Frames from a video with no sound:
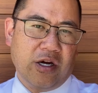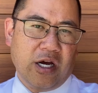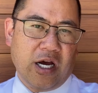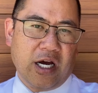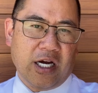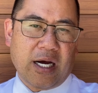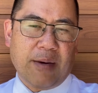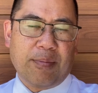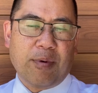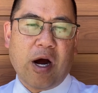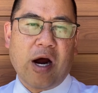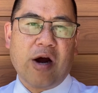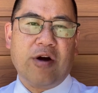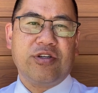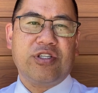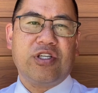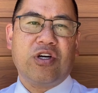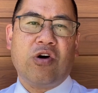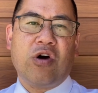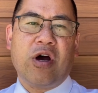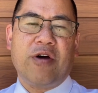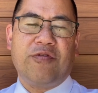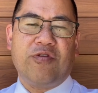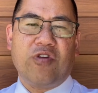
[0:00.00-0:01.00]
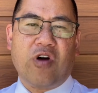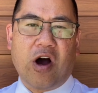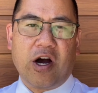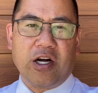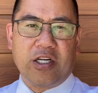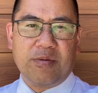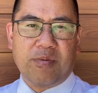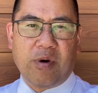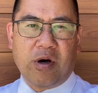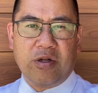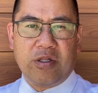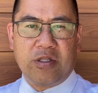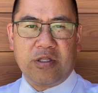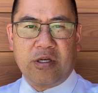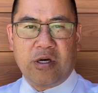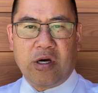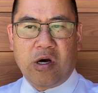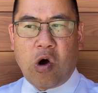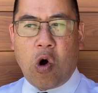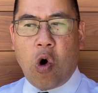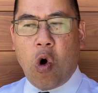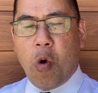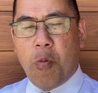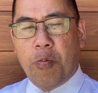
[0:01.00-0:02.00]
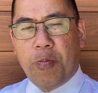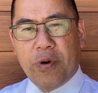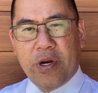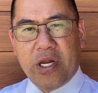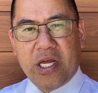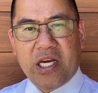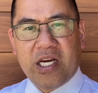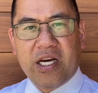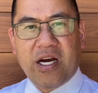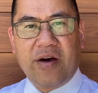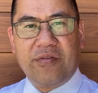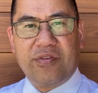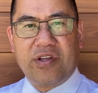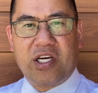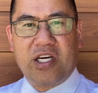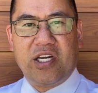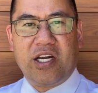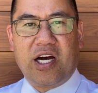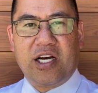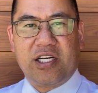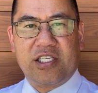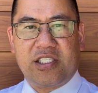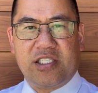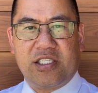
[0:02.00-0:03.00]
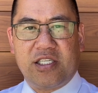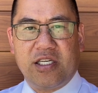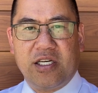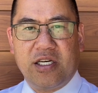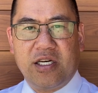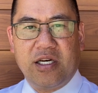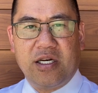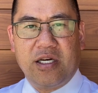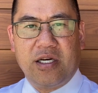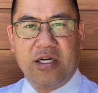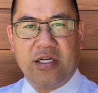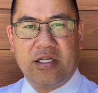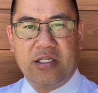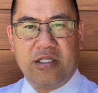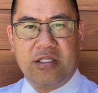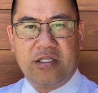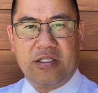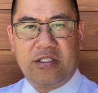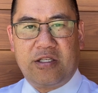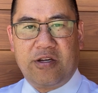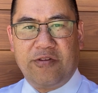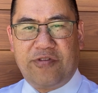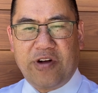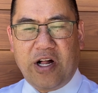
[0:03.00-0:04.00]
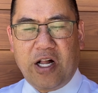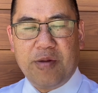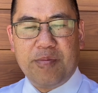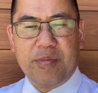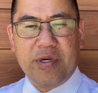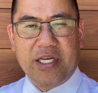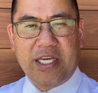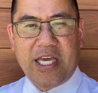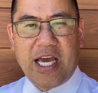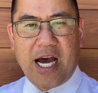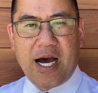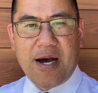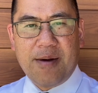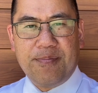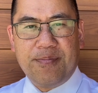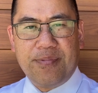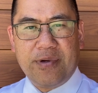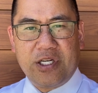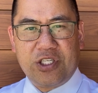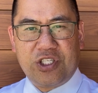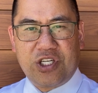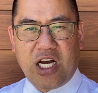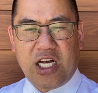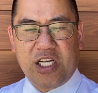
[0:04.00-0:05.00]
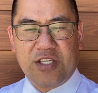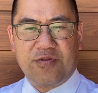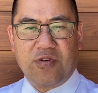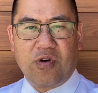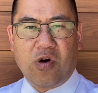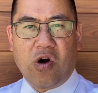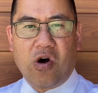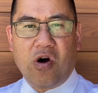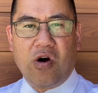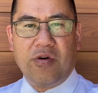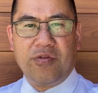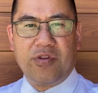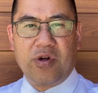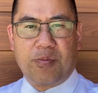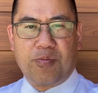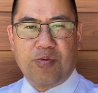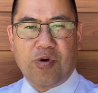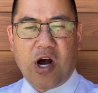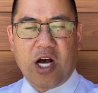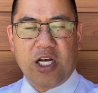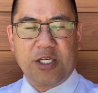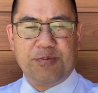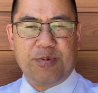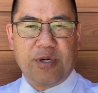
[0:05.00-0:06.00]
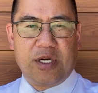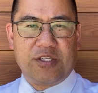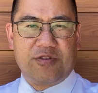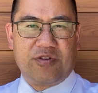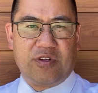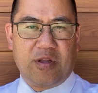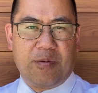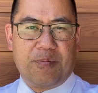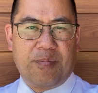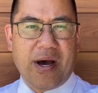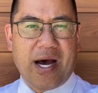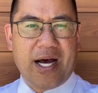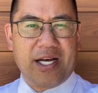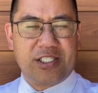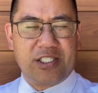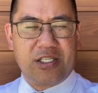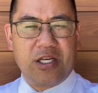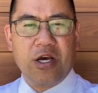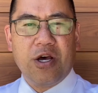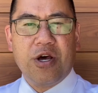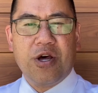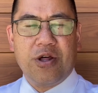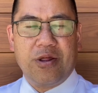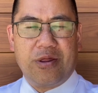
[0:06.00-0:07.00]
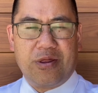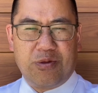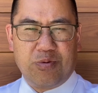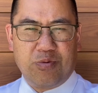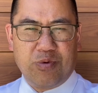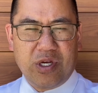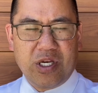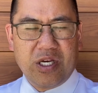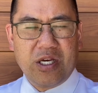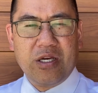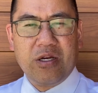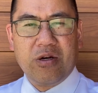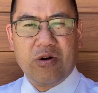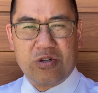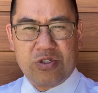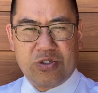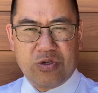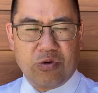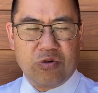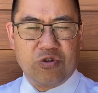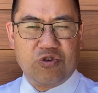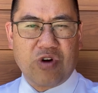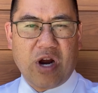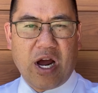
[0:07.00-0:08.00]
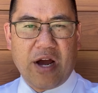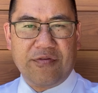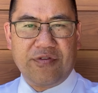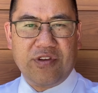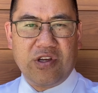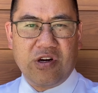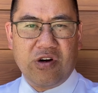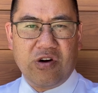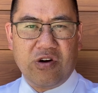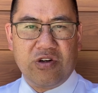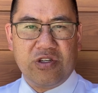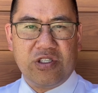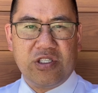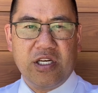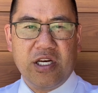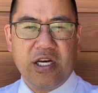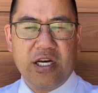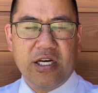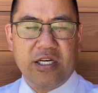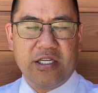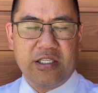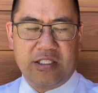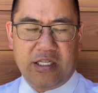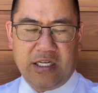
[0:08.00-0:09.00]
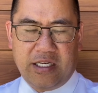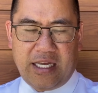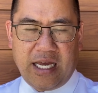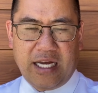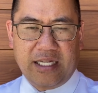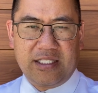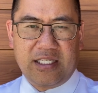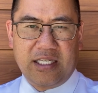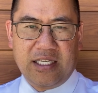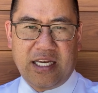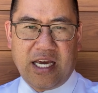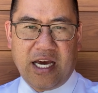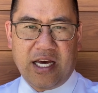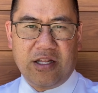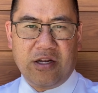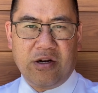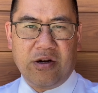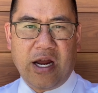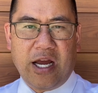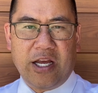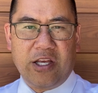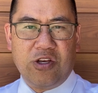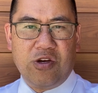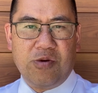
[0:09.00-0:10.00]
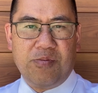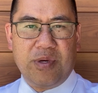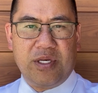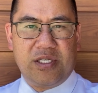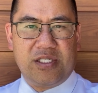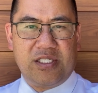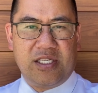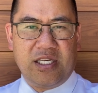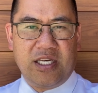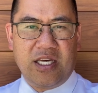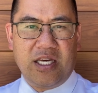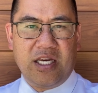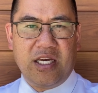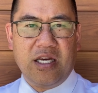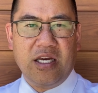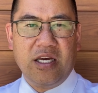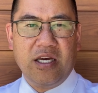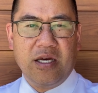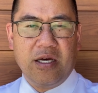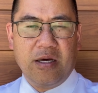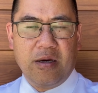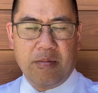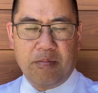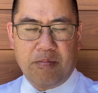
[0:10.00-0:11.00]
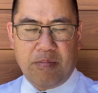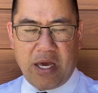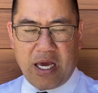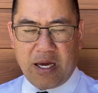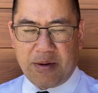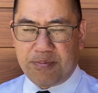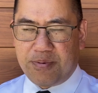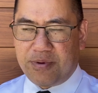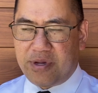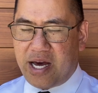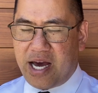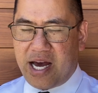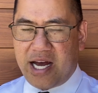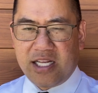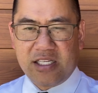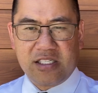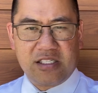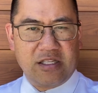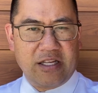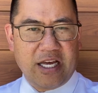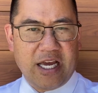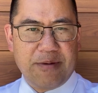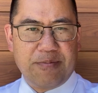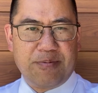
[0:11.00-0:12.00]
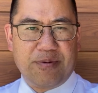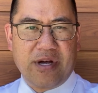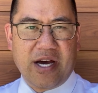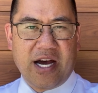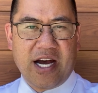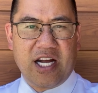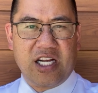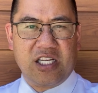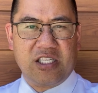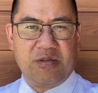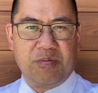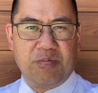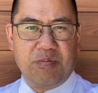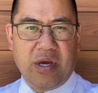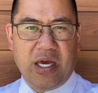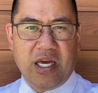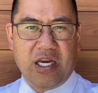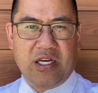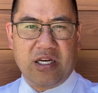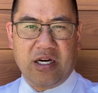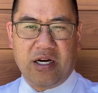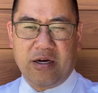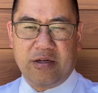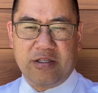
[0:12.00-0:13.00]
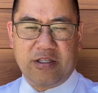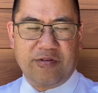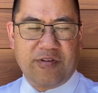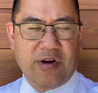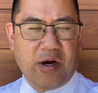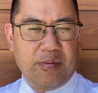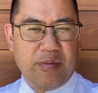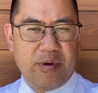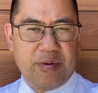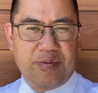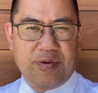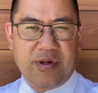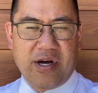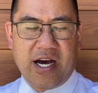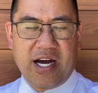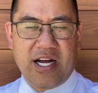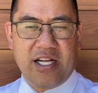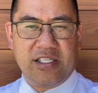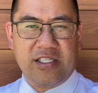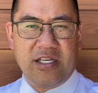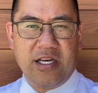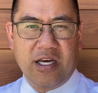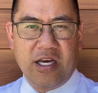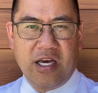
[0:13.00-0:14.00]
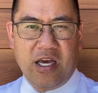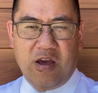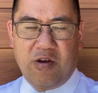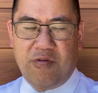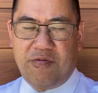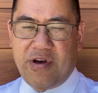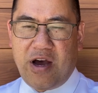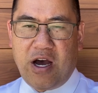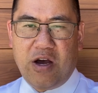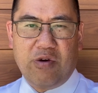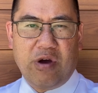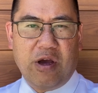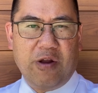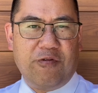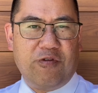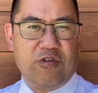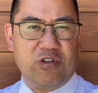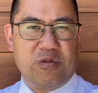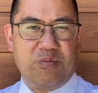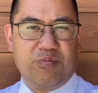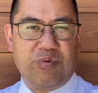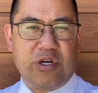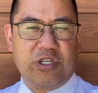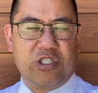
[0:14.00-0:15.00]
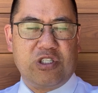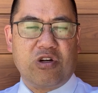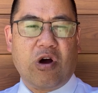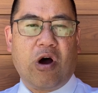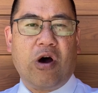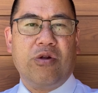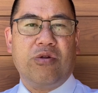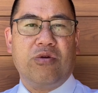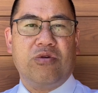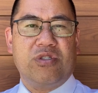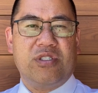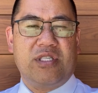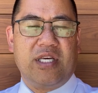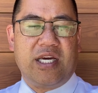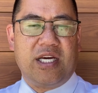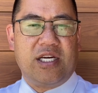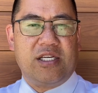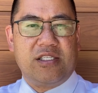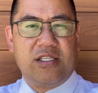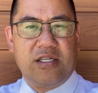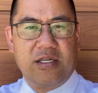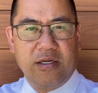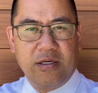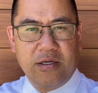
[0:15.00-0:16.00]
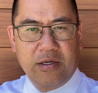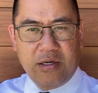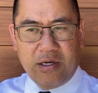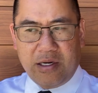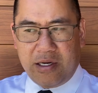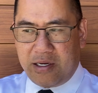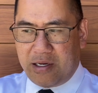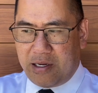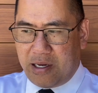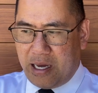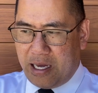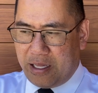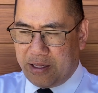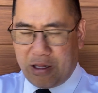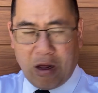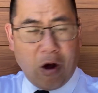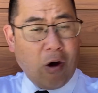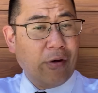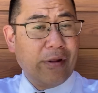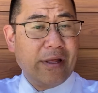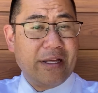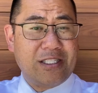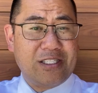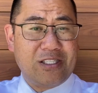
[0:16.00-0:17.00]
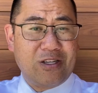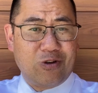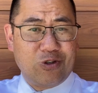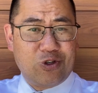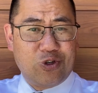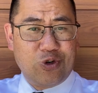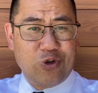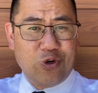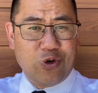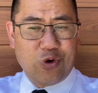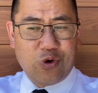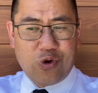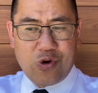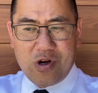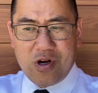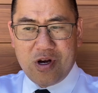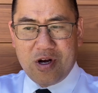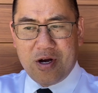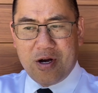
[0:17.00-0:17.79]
couple hours ago, I vlogged about the opening of the Canucks development camp, a chance for all of their prospects from the past three or so draft years to get together at UBC, make plans, lay plans, make uh, development plans, evaluate first impressions, all those things. And all that's still true.